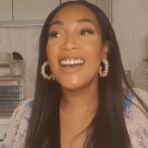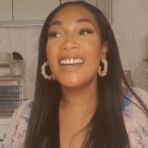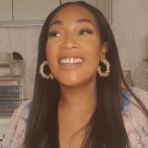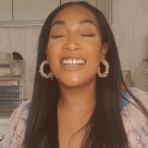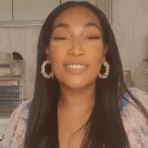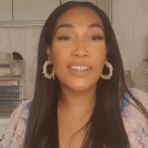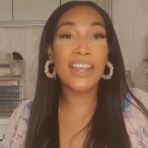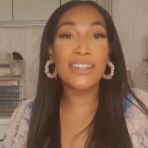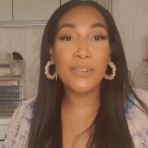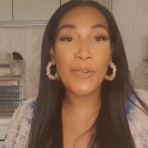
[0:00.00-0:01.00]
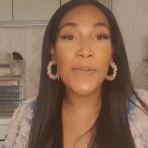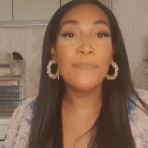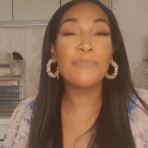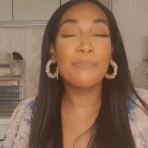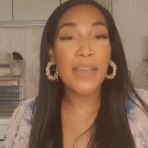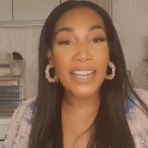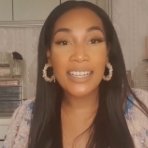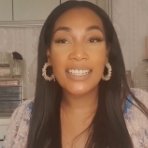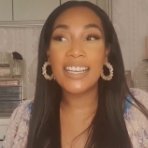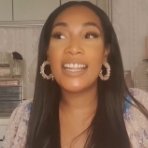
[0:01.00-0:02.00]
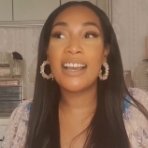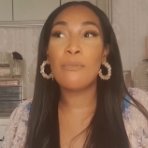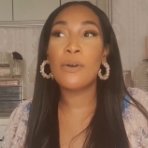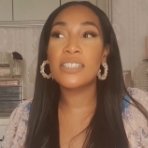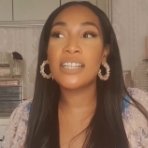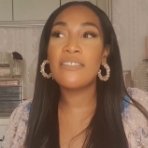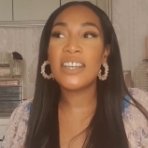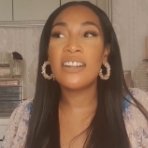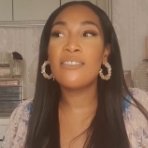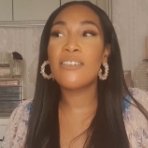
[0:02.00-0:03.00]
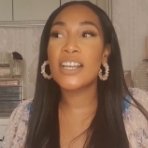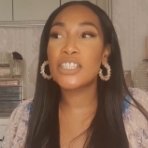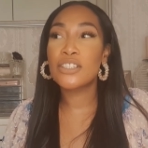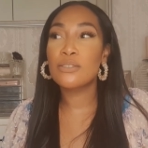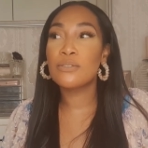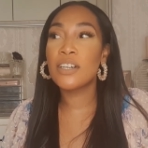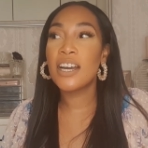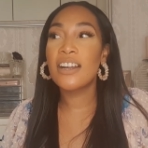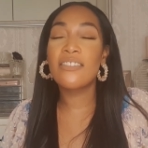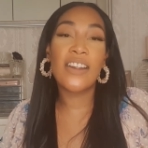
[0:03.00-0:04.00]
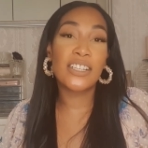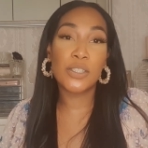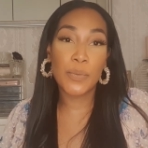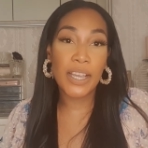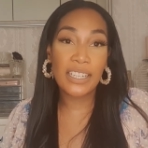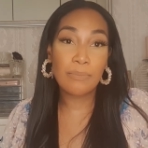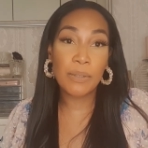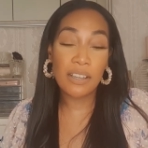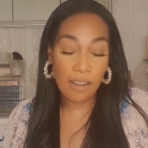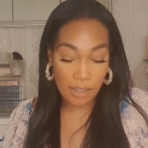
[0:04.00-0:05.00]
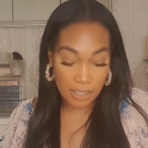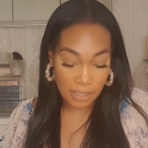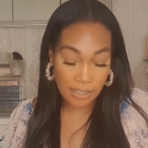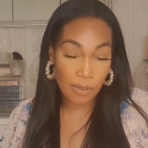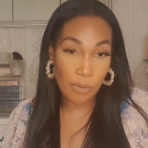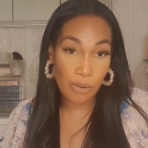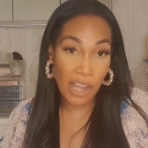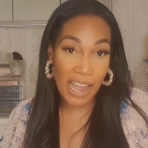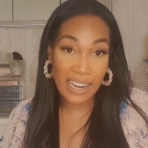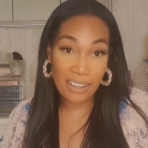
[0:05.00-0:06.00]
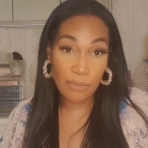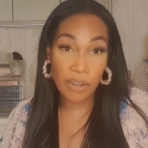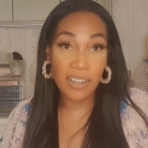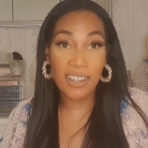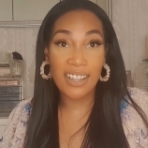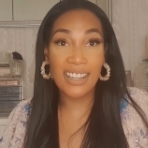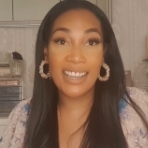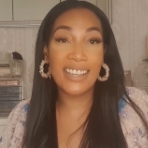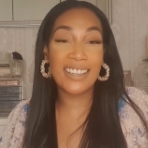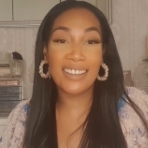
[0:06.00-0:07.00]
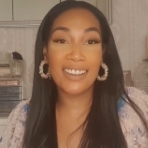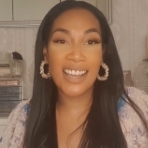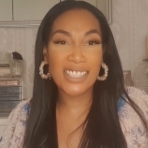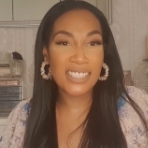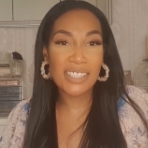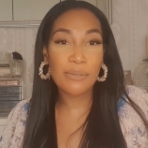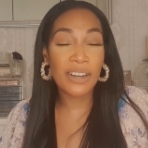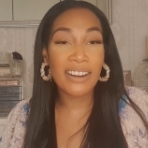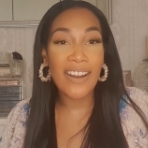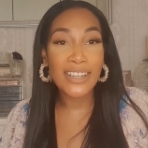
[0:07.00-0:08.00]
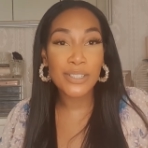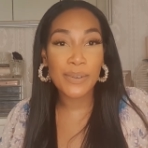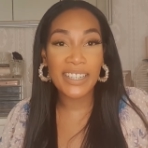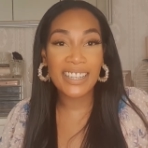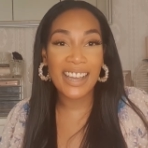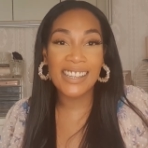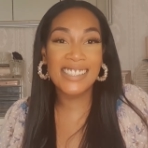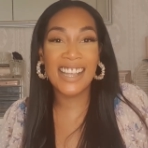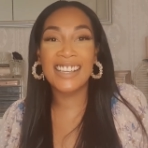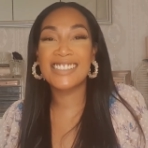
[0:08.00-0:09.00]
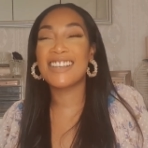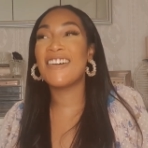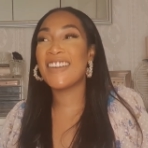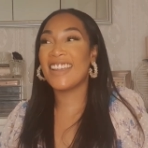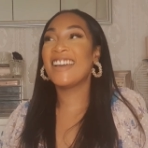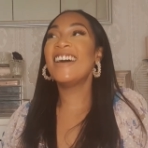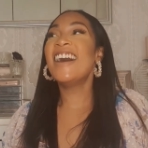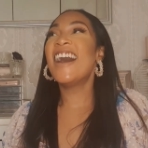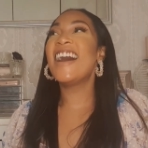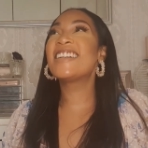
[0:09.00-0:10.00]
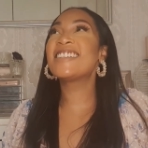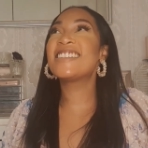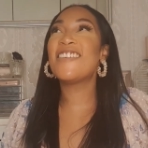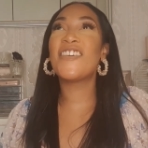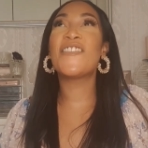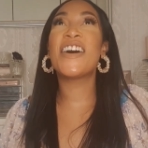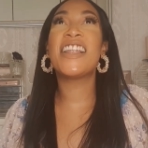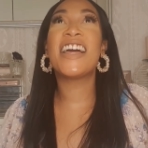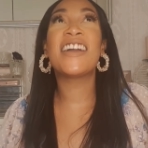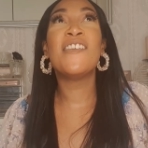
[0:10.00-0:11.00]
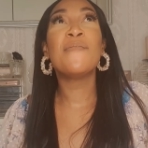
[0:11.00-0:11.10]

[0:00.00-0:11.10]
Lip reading: That's what I do mainly. And I was never in a rush to graduate, because I didn't want to I just didn't want to graduate, guys. Like, sorry. I just never felt like